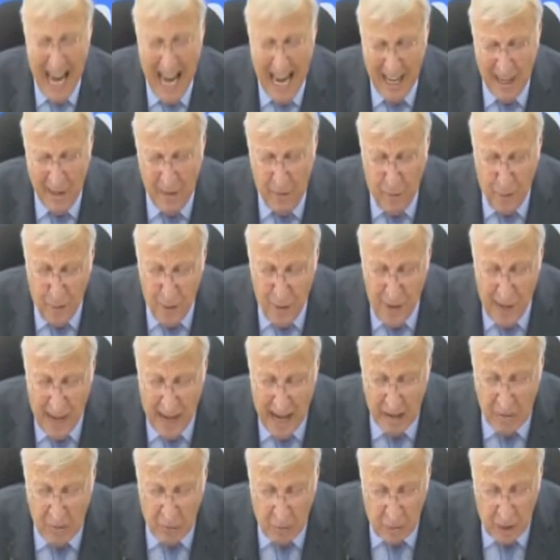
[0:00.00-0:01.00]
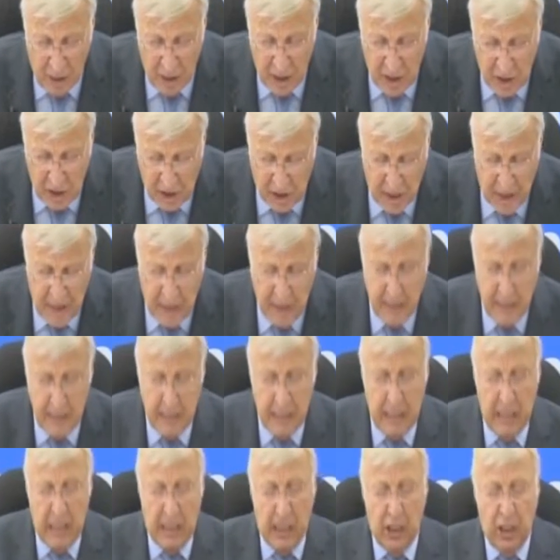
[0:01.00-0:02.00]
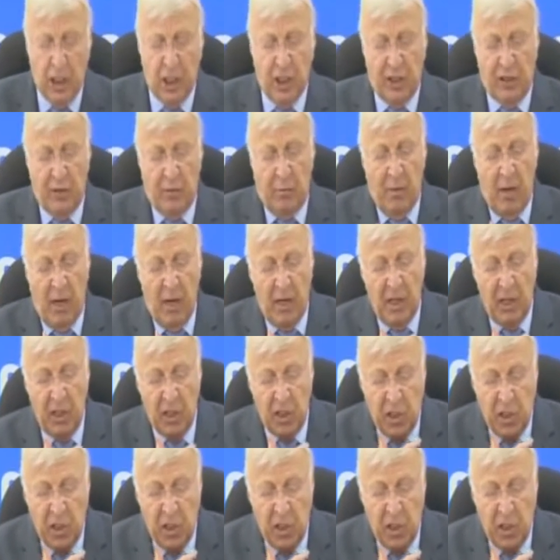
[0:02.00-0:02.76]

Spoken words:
And for that reason, Jeremiah